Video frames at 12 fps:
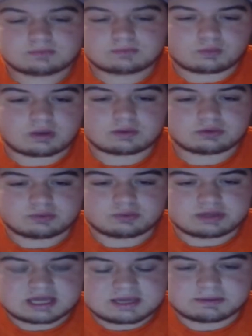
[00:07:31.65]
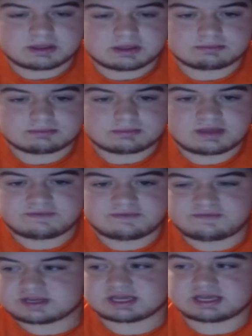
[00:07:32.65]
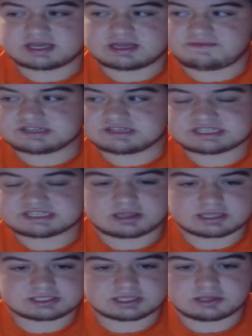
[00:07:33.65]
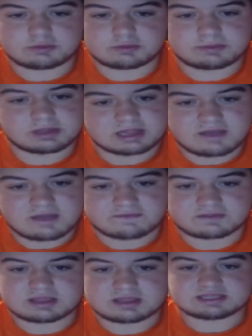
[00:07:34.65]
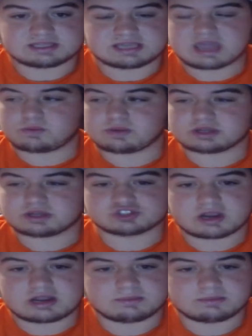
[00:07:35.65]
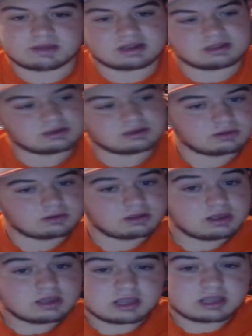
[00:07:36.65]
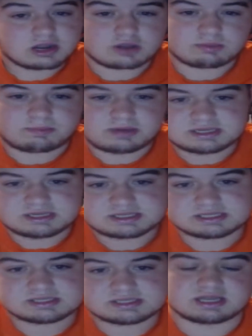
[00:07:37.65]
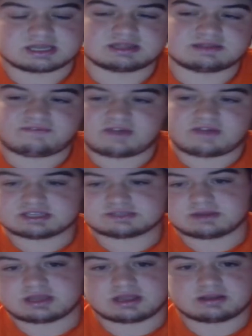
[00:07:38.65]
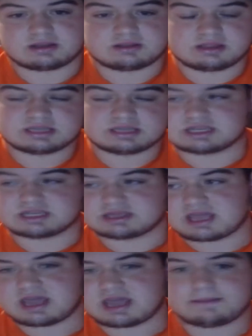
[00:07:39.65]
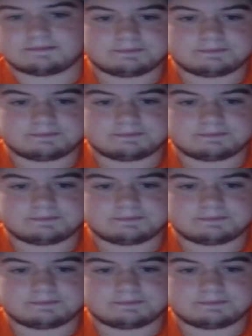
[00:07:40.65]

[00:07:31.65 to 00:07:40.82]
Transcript: Why would we keep him? If he still has a little bit left in the tank, we could trade him, get a couple pieces, get a defenseman, get this, get that,